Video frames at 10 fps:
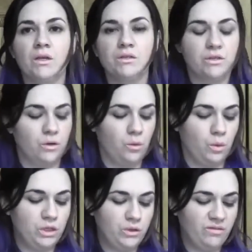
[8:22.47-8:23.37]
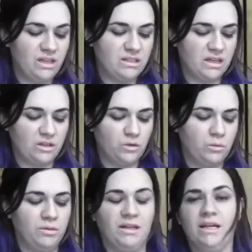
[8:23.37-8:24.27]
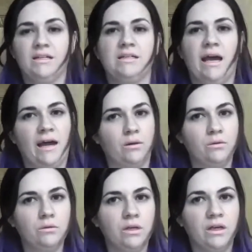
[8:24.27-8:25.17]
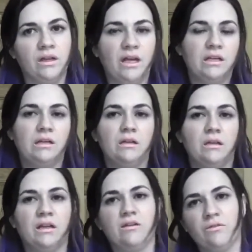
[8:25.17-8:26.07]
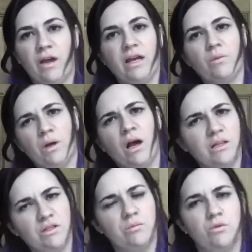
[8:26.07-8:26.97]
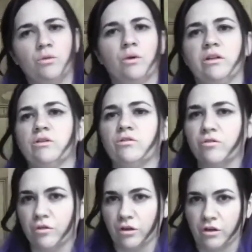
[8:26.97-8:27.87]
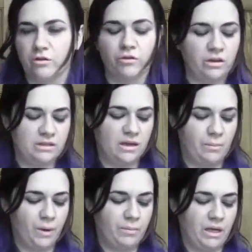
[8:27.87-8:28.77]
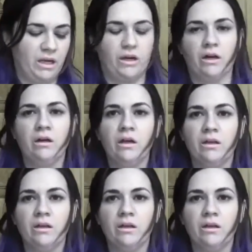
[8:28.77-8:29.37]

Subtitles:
So once you have that schedule planned out, then think of kind of what costumes you want to do for this upcoming year.